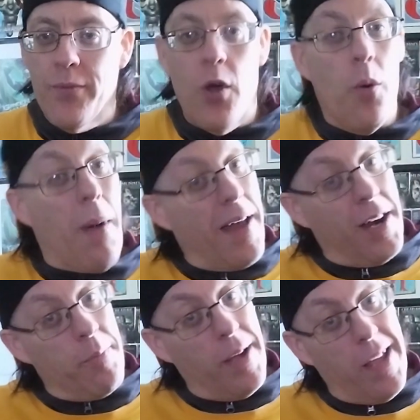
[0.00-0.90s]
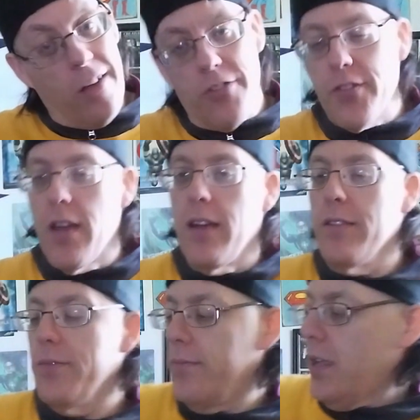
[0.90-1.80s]
know about anybody else.
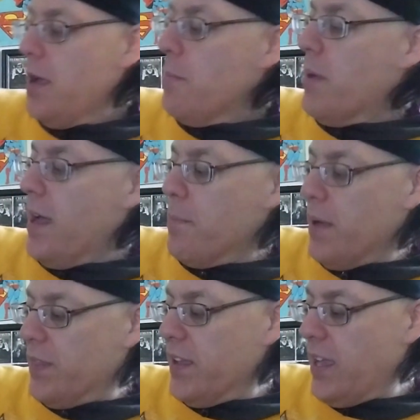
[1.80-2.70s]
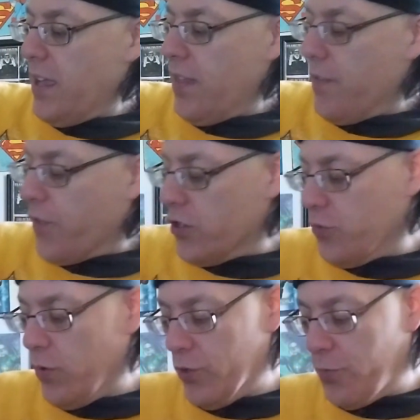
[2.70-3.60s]
But the
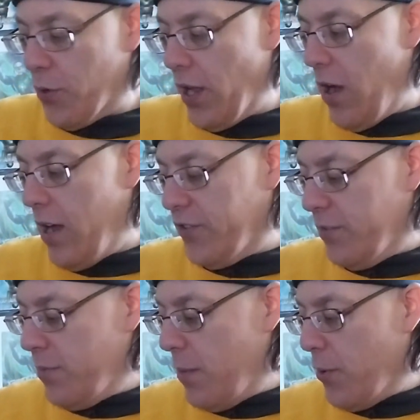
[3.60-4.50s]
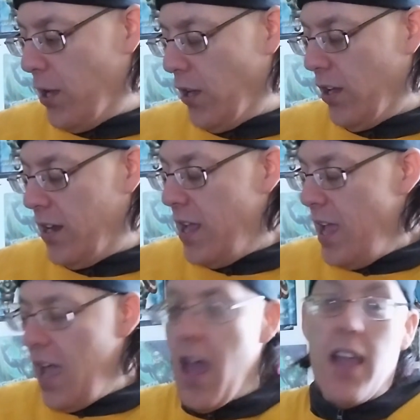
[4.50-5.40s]
first one was pretty awesome. Pretty good.
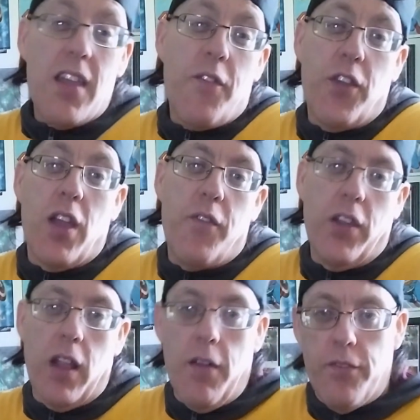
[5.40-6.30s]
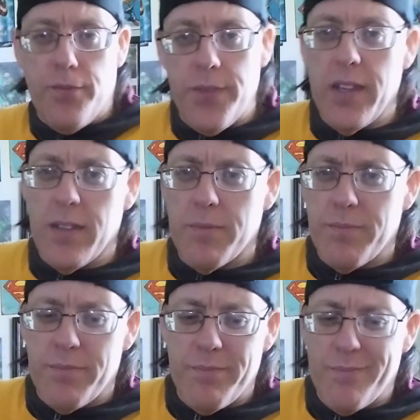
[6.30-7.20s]
If you love the
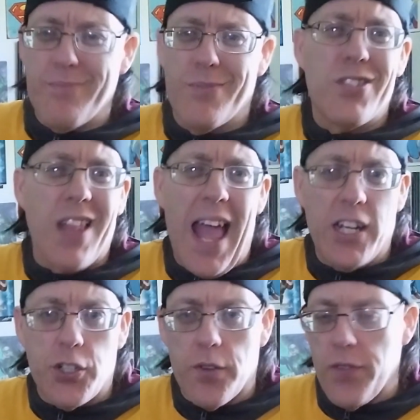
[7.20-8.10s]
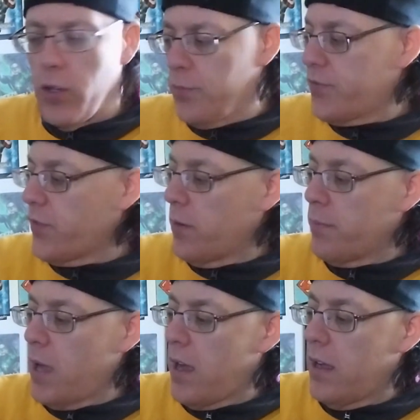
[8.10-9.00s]
slasher films
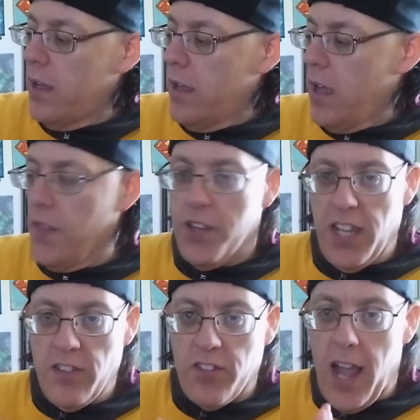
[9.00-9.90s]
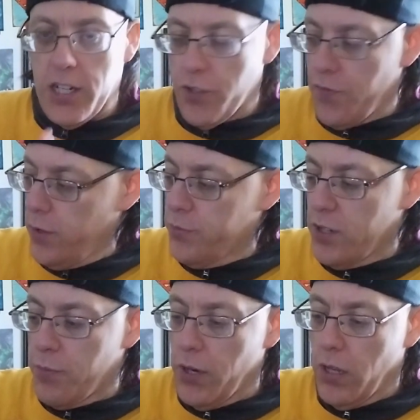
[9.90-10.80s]
from the teen slasher films,
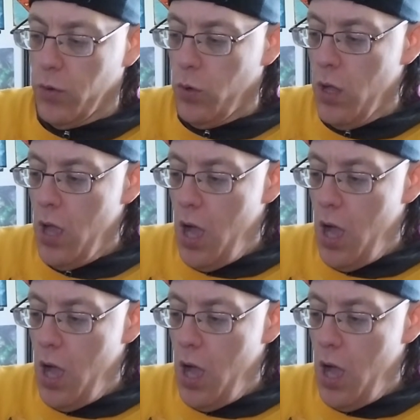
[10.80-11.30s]
they're pretty cool.